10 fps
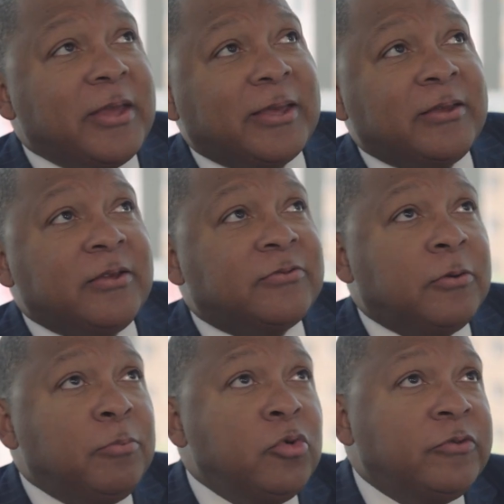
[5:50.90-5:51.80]
It is the
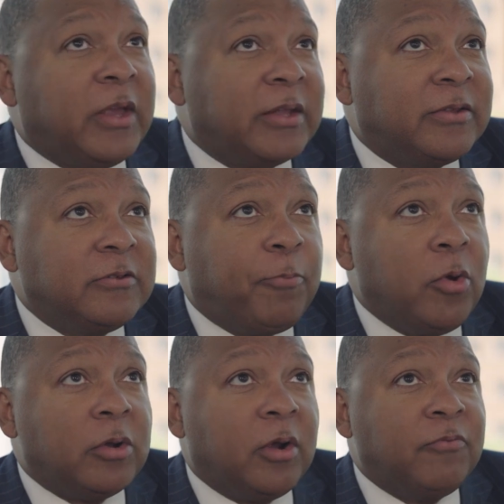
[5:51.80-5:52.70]
music at this
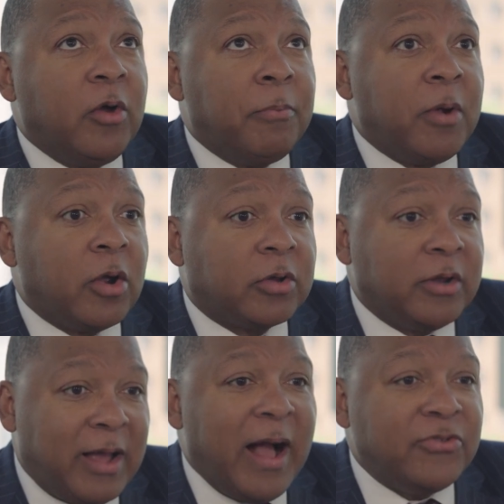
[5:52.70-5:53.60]
point of the American
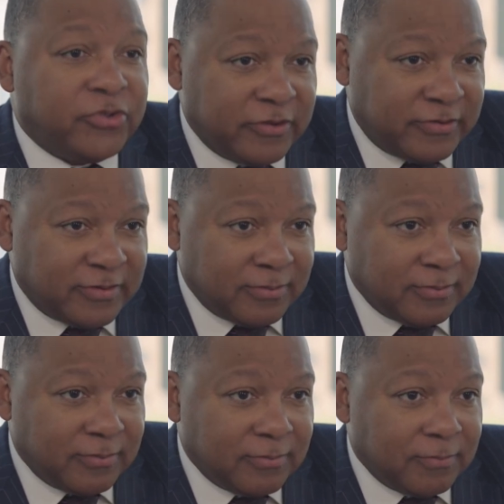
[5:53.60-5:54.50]
conscience,
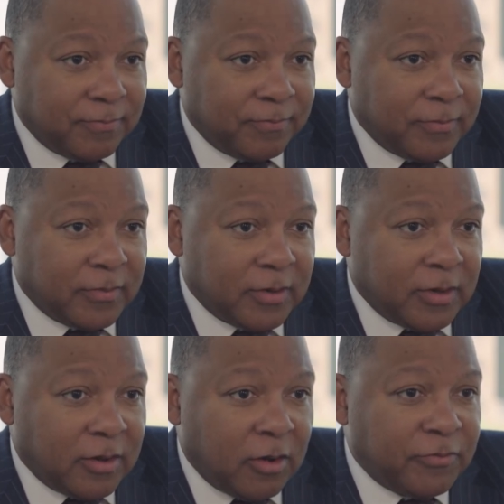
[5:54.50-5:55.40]

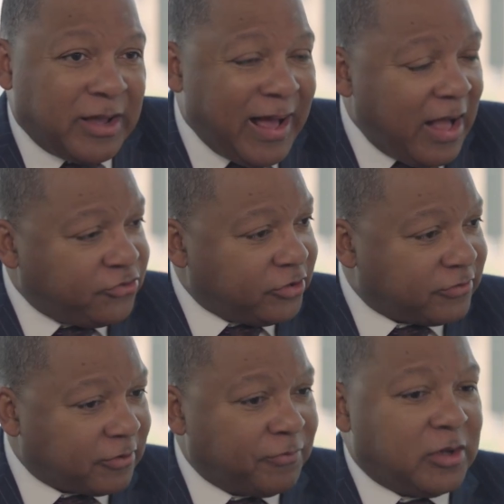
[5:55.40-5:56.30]
of the
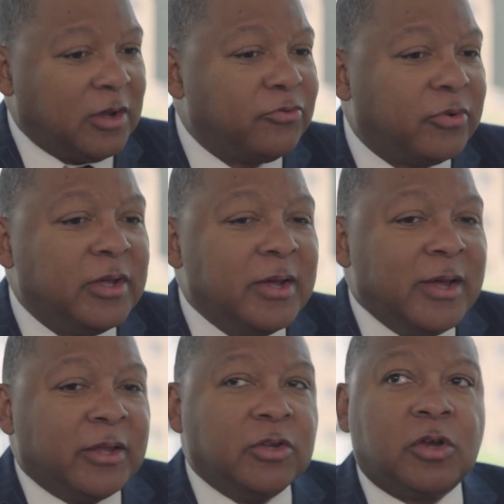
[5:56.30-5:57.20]
conscience of the country.
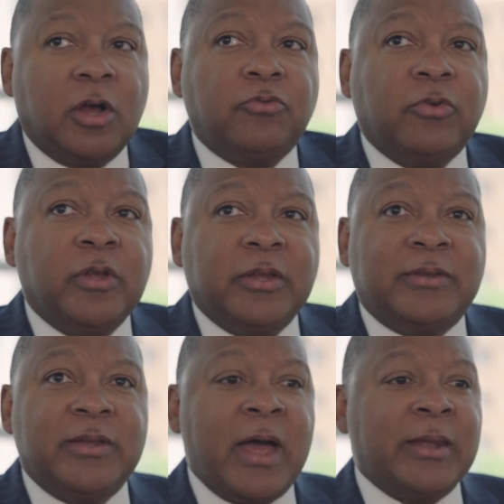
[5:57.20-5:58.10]
The country
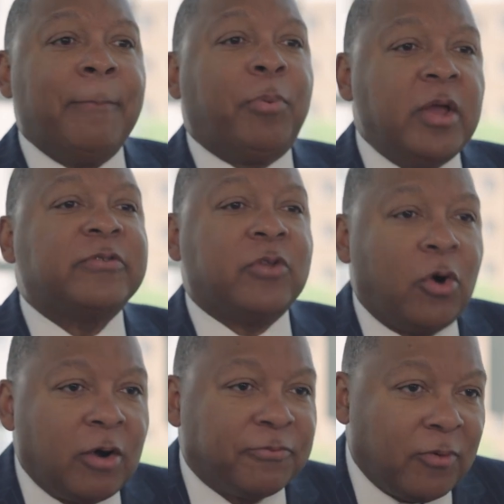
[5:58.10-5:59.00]
did not embrace the
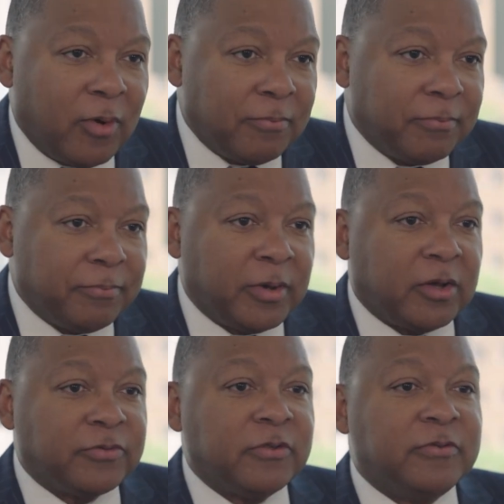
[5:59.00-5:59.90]
art form
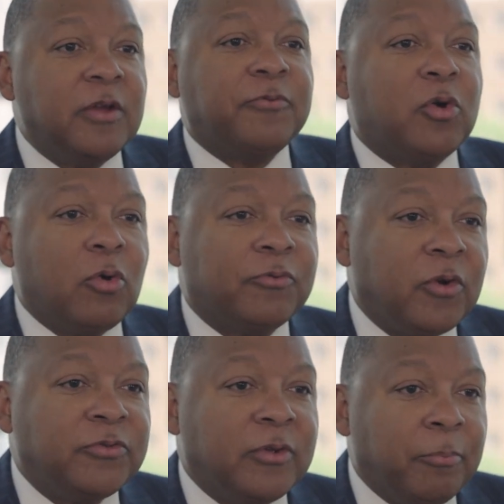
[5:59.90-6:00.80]
because it's difficult
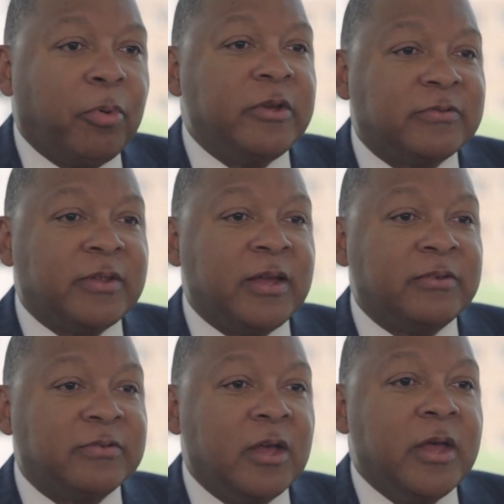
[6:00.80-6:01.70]
for us to embrace
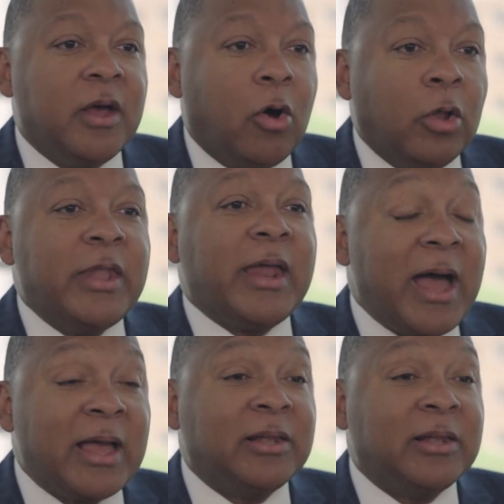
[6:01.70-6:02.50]
things on that higher